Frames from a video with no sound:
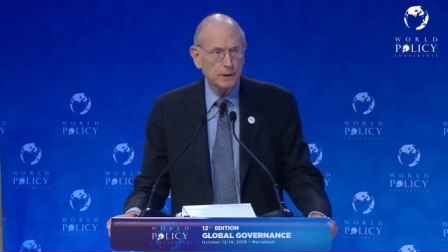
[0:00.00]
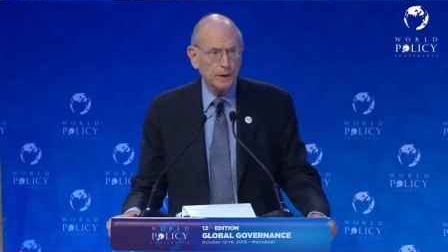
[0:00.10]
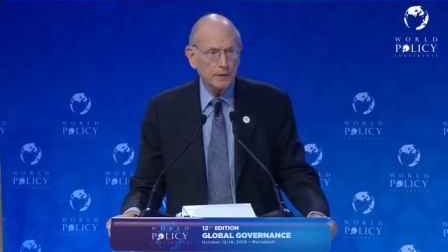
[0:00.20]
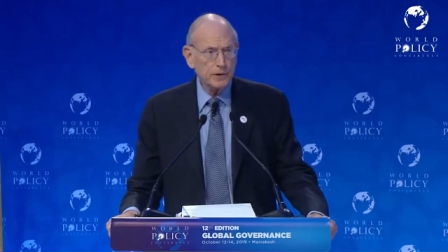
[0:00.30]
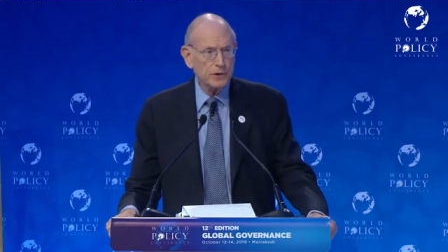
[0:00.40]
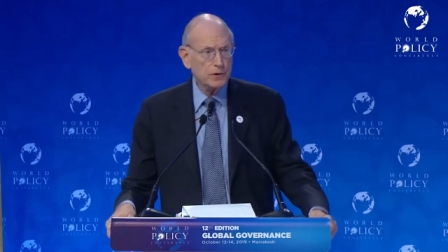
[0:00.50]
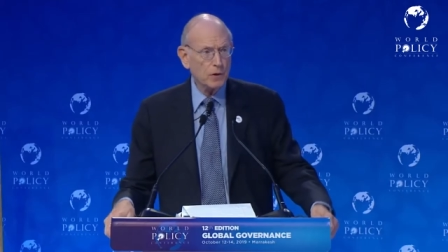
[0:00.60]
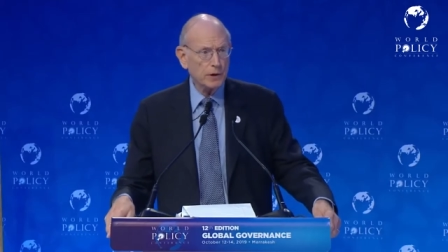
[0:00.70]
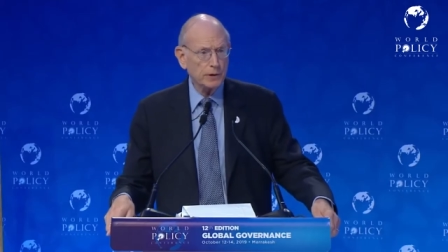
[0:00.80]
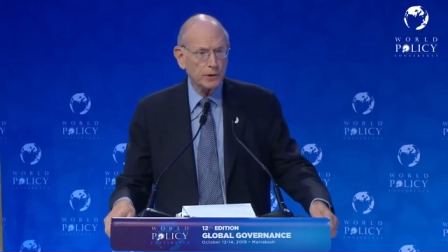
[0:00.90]
This has
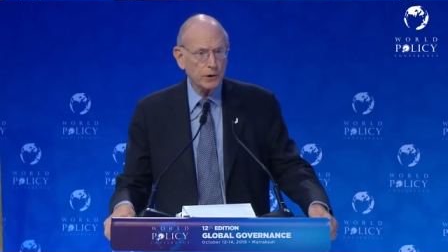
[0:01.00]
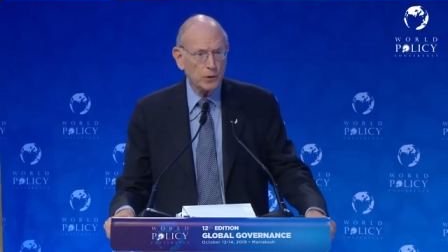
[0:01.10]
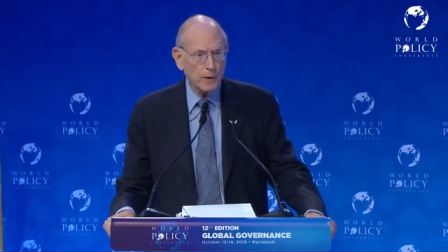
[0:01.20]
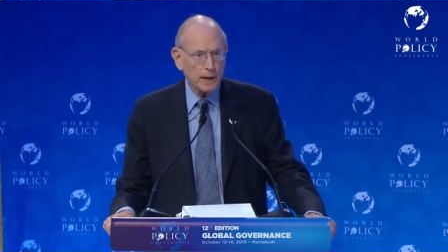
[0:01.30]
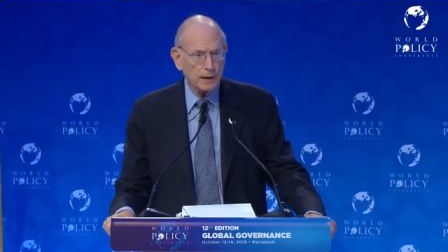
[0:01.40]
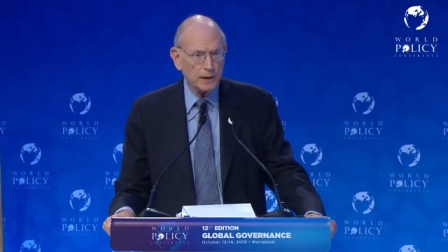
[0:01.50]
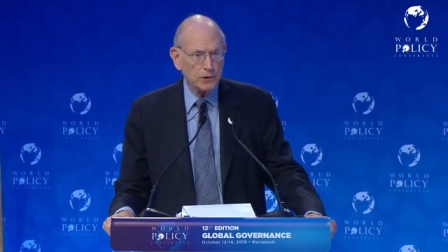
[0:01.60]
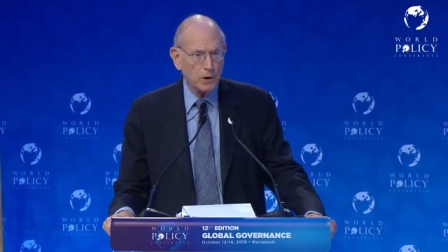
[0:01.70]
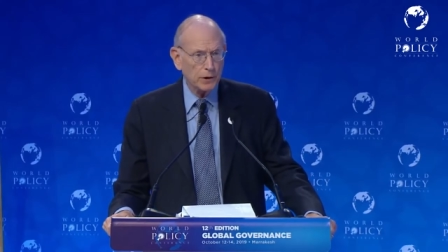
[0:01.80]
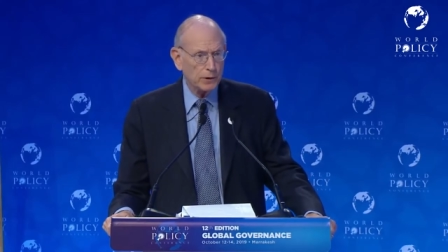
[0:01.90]
gone to the UN, it's
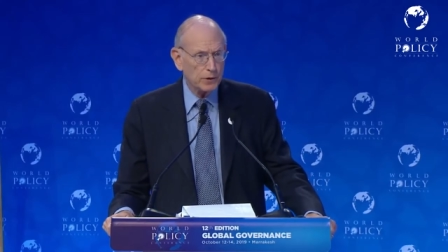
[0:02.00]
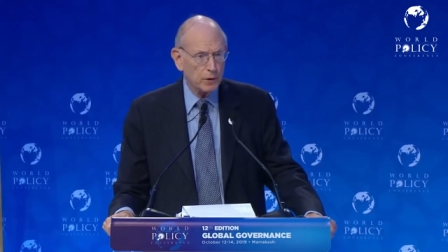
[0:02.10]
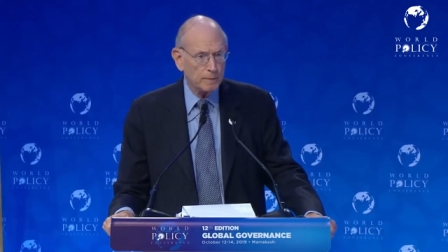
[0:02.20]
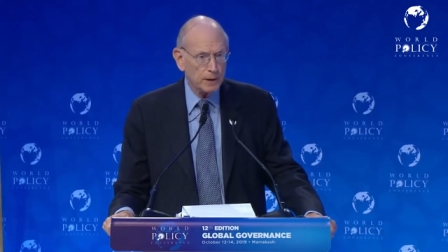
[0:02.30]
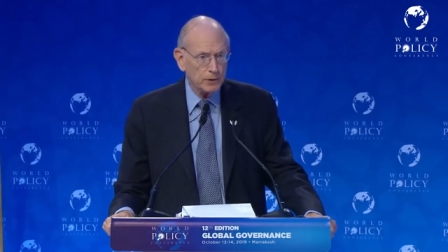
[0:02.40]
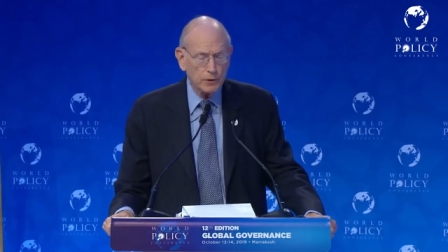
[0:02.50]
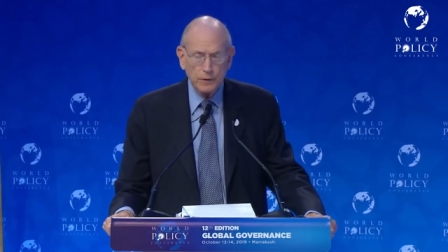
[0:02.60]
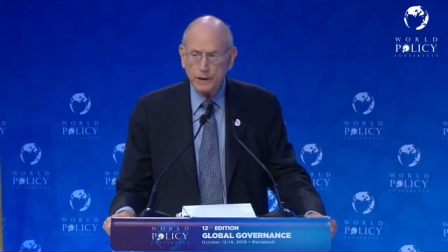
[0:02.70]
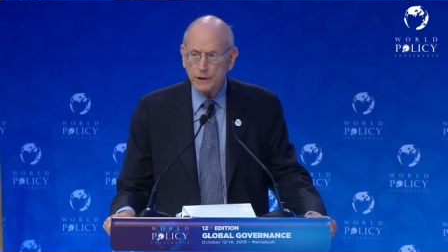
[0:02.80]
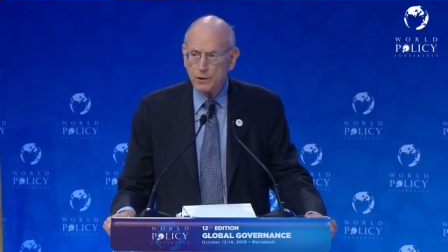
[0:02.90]
gone to the European
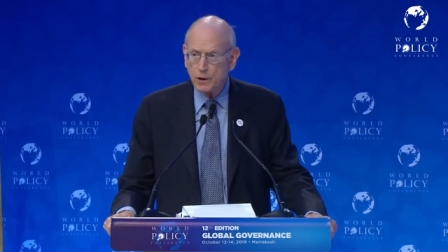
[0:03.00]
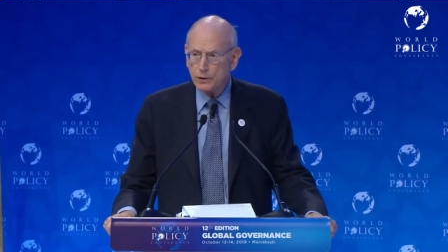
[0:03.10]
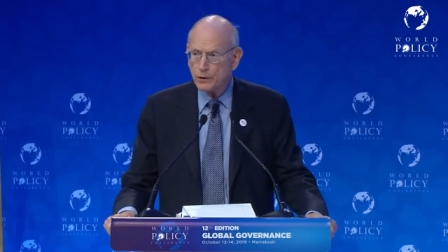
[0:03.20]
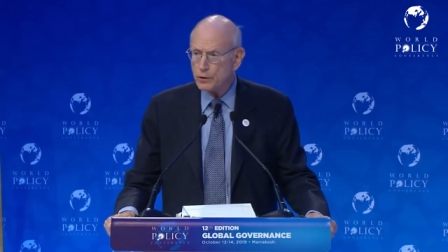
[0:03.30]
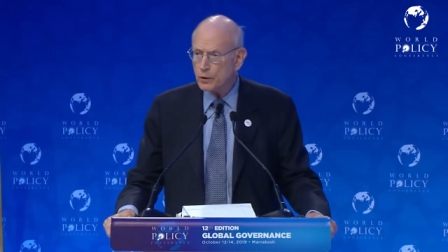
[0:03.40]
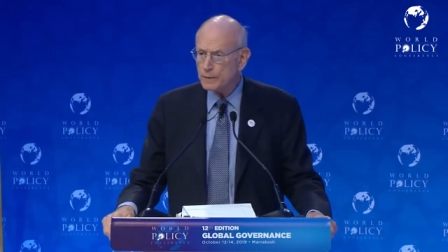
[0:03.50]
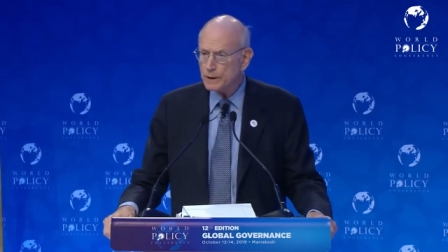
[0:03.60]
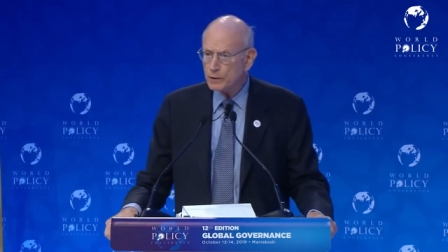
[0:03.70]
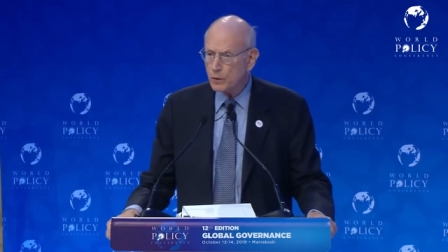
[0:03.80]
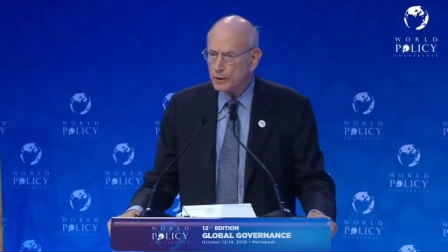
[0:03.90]
Union, it's gone to the European
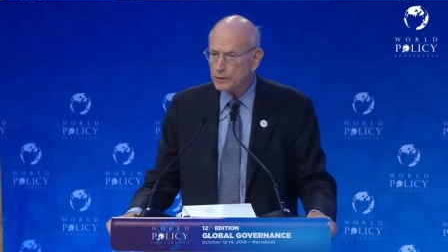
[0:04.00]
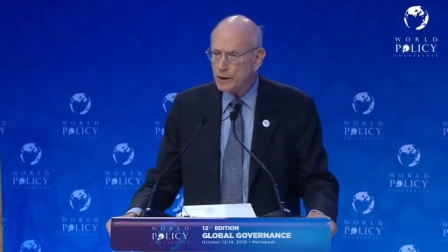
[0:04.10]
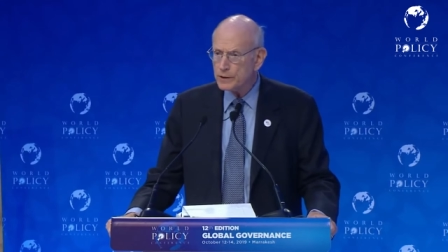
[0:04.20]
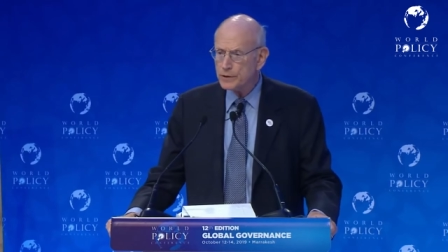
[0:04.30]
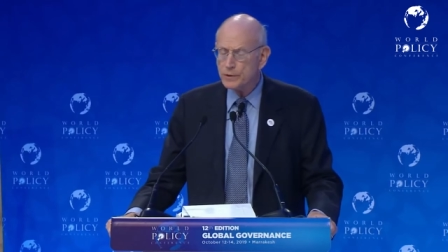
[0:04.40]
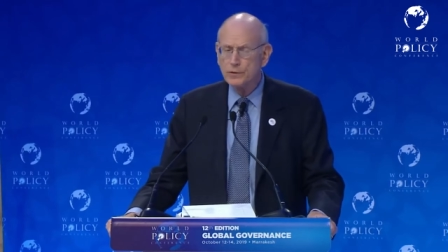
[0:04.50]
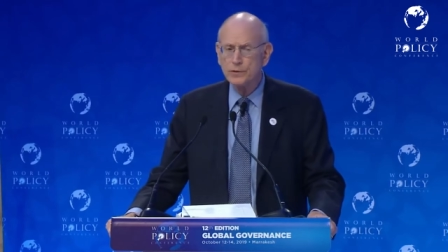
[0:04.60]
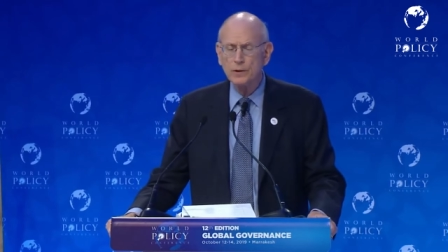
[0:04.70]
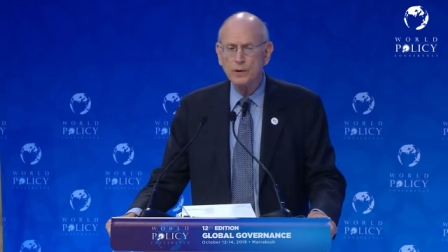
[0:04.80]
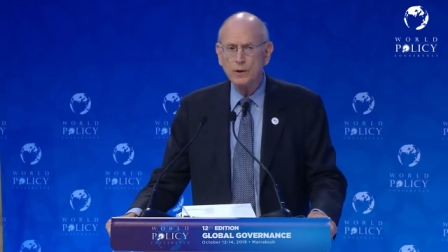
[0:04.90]
Court of Justice.
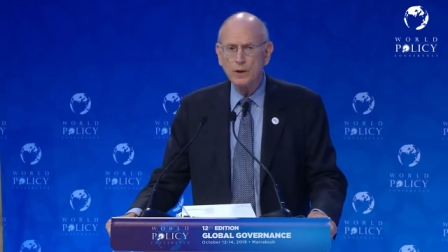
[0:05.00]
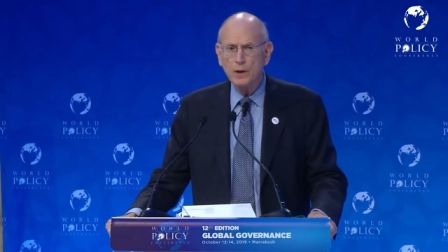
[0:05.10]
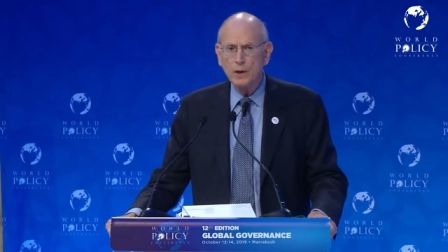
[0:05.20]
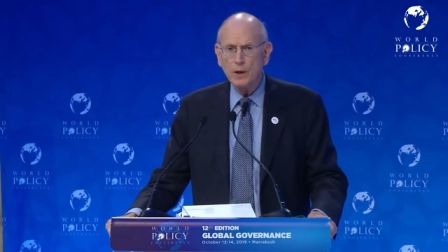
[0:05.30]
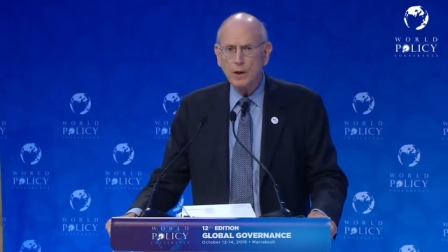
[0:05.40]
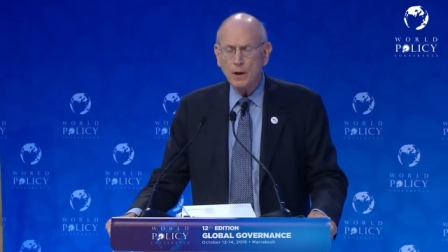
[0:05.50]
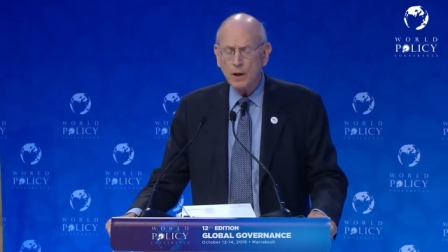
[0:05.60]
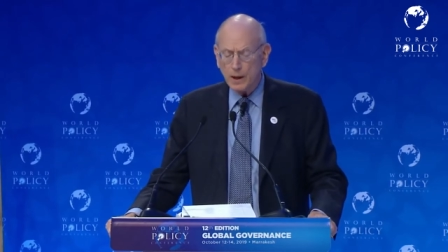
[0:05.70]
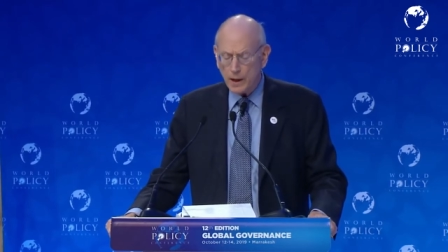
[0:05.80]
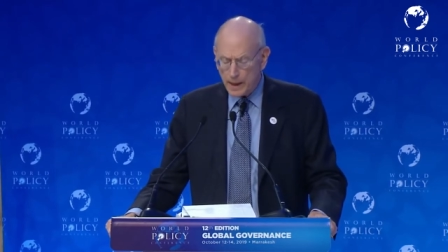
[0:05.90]

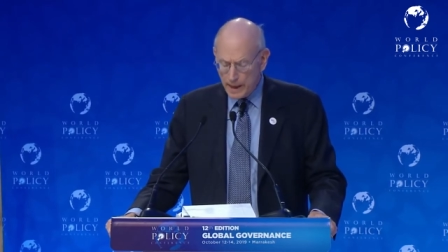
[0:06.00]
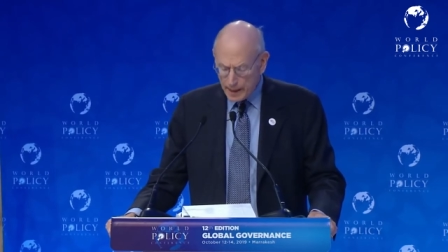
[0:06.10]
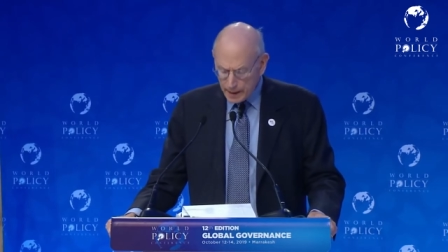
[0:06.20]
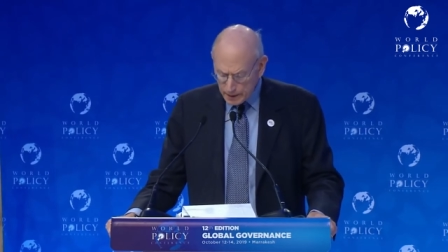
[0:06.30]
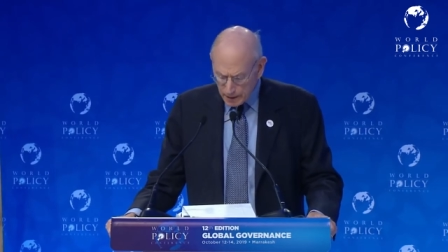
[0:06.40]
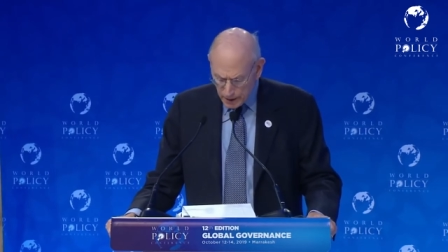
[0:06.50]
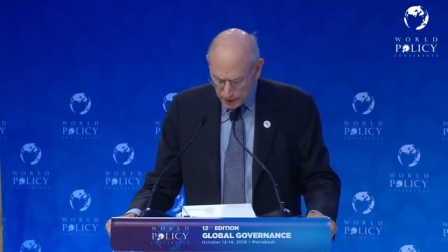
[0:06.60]
And in